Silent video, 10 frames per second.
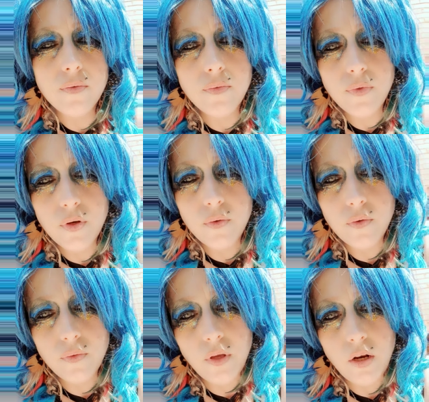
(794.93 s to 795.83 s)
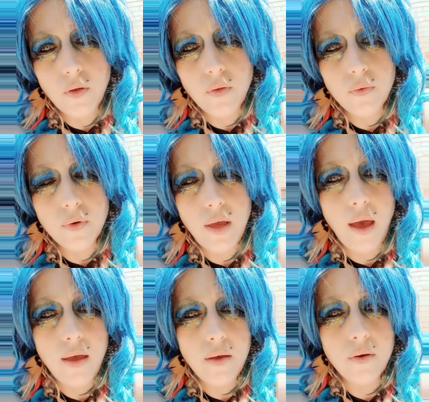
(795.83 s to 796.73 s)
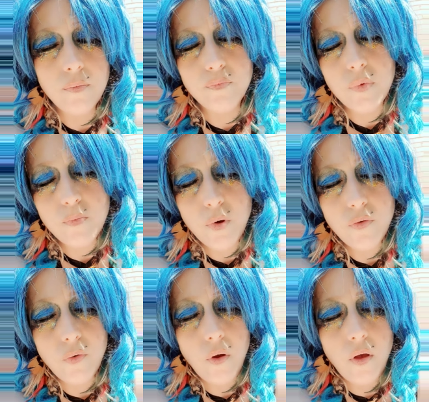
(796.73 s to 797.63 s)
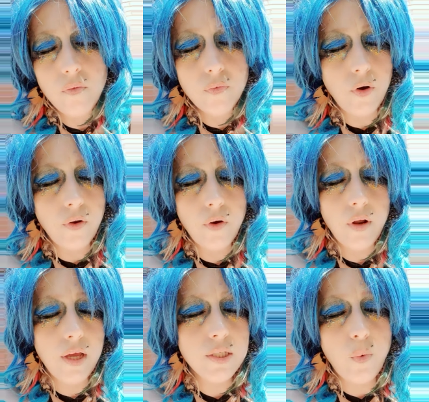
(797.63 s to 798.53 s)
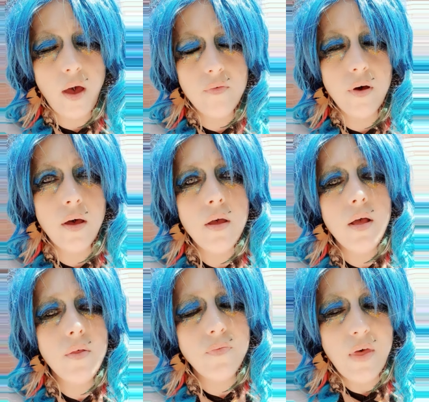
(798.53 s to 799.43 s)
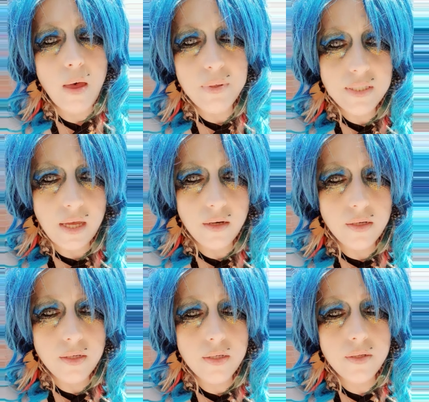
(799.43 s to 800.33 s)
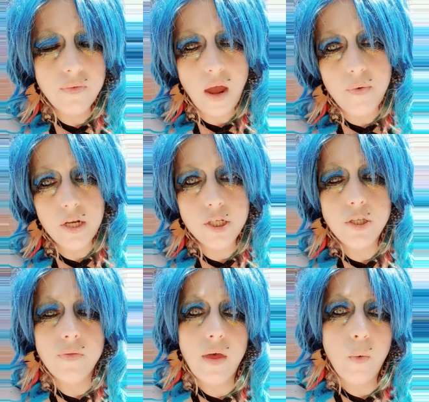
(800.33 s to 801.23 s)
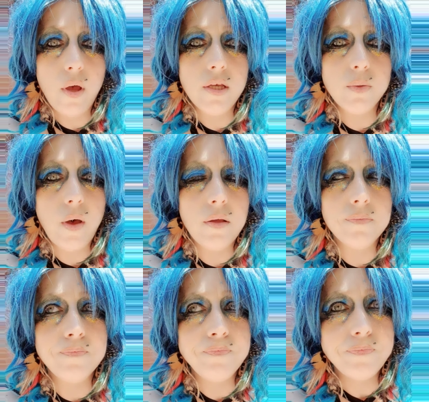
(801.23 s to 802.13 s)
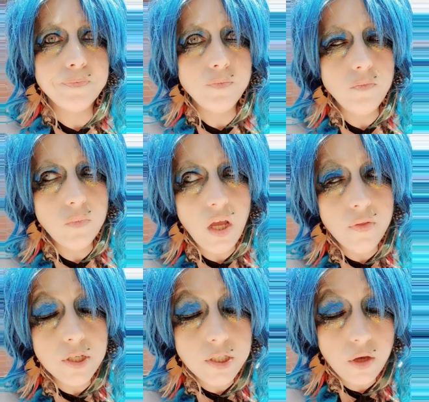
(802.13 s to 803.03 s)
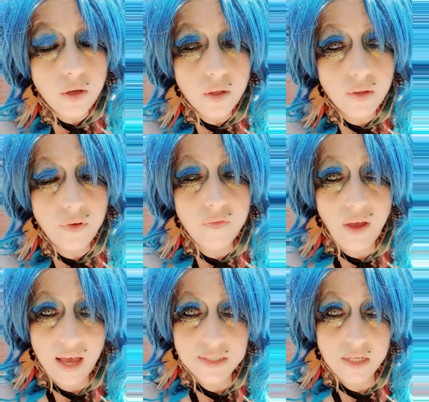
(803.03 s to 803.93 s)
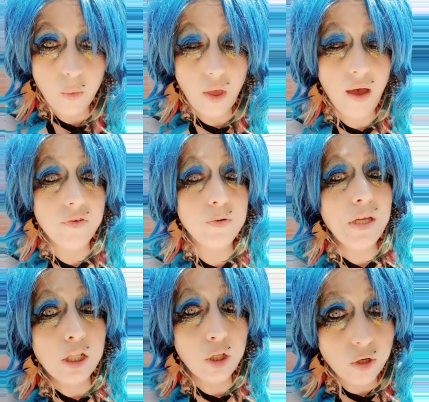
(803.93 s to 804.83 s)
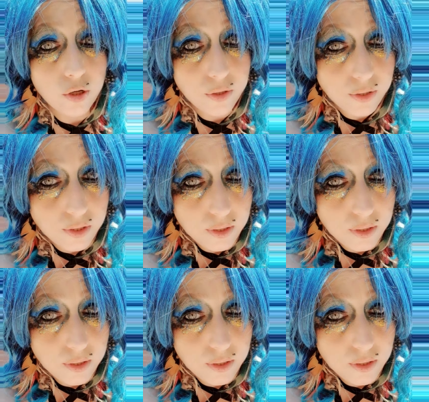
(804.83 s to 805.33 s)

the, you know, Gaia, Mother Earth, God and Goddess, whatever, they'll be sent their energies on their way as well. The circle, if you've cast it, will have to be closed,